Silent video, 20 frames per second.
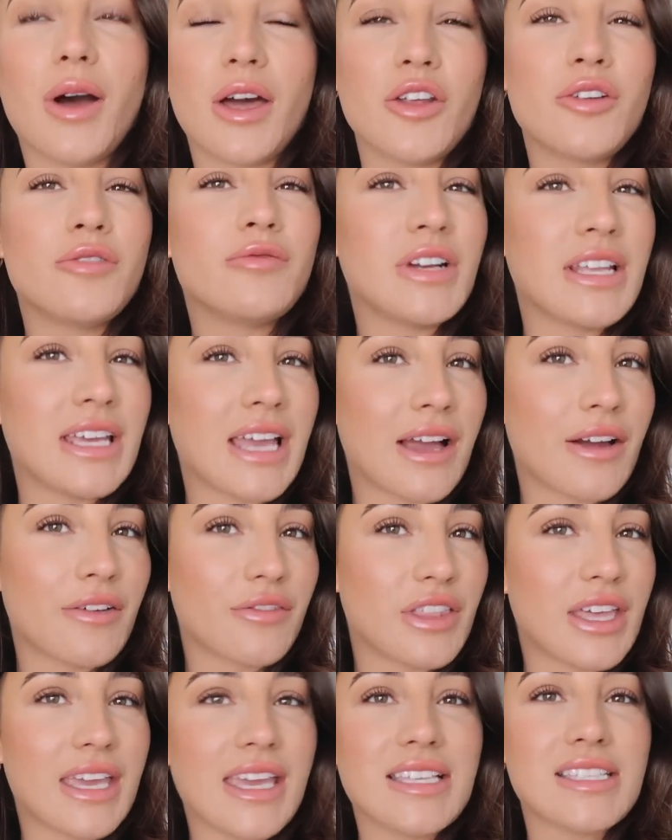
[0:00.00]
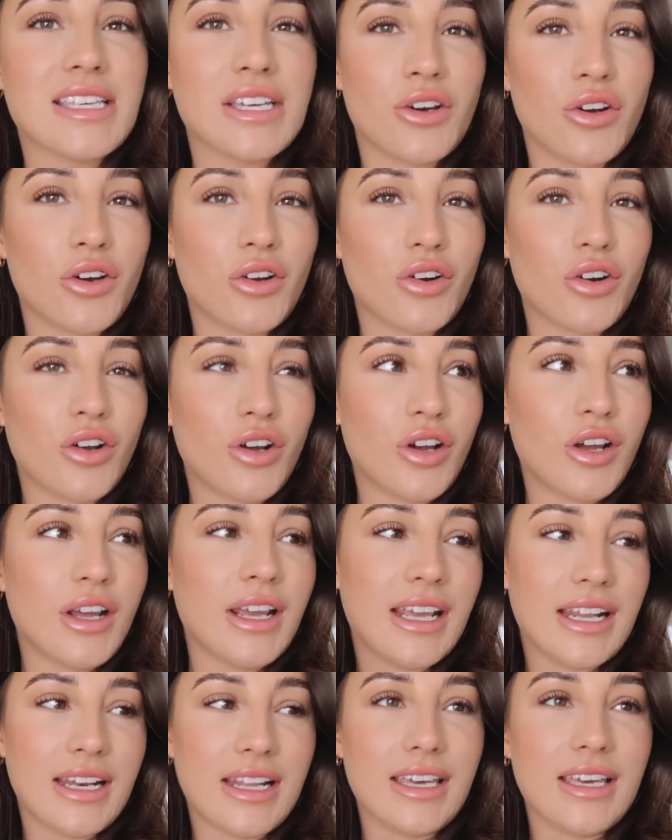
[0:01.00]
I don't really have the heating on
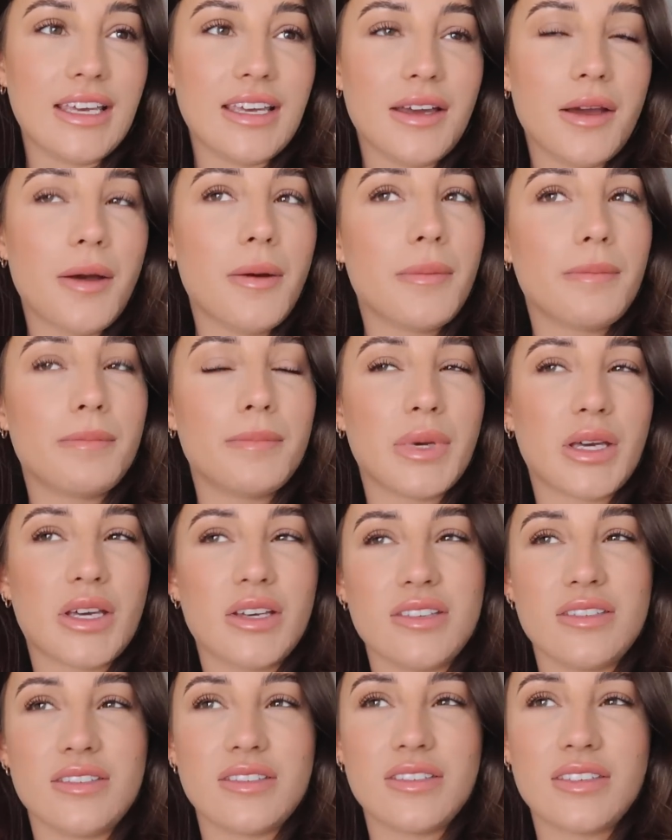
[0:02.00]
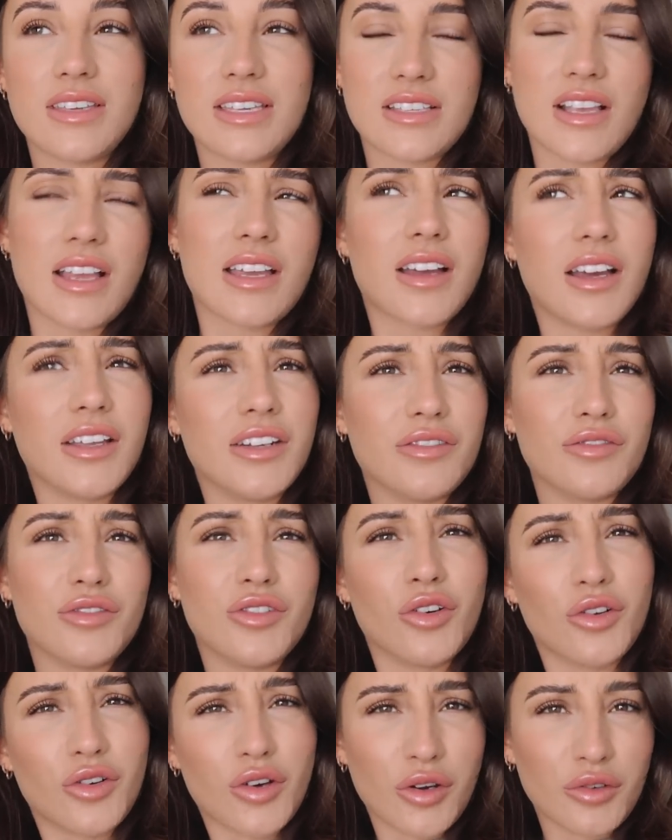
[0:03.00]
in here because it's like kind of
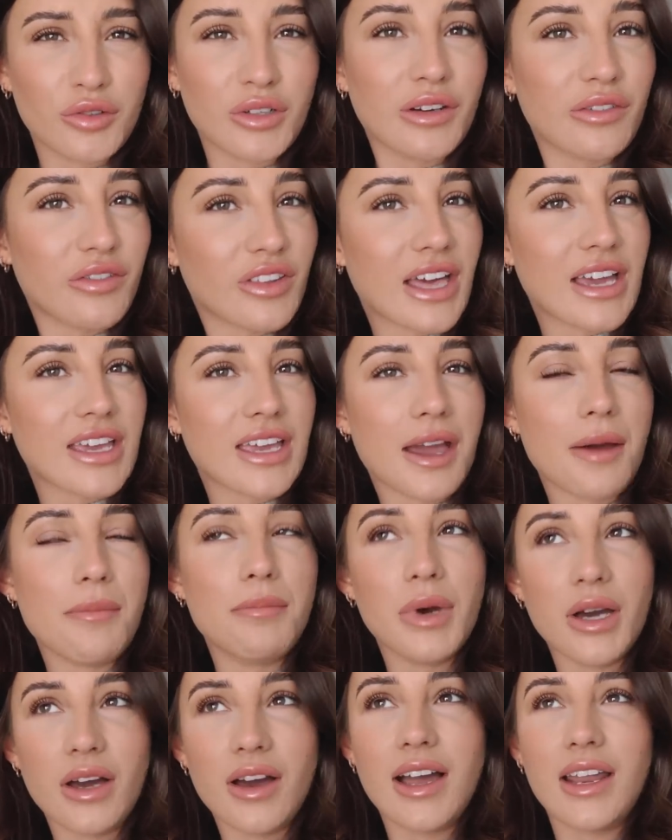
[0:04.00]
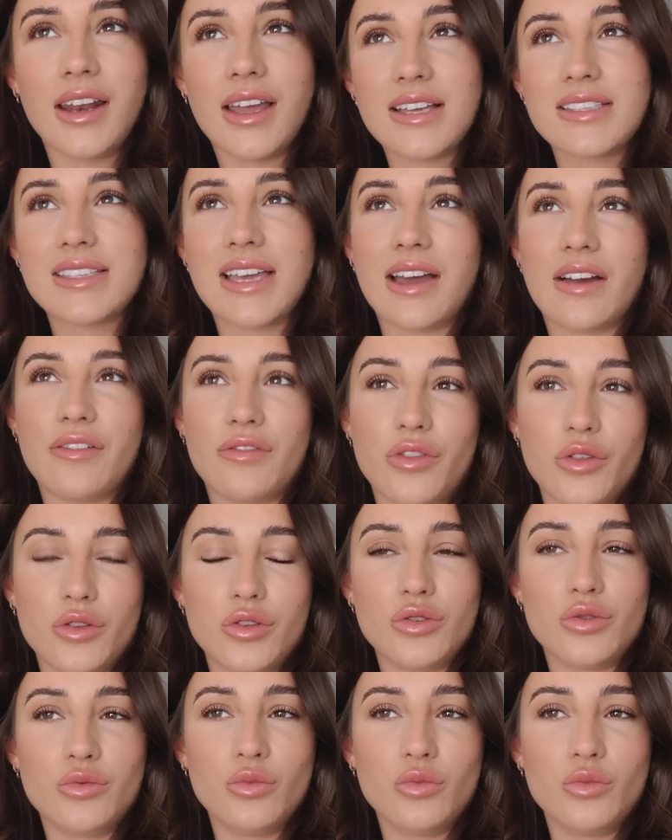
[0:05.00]
not cold enough for that yet but I like to have the,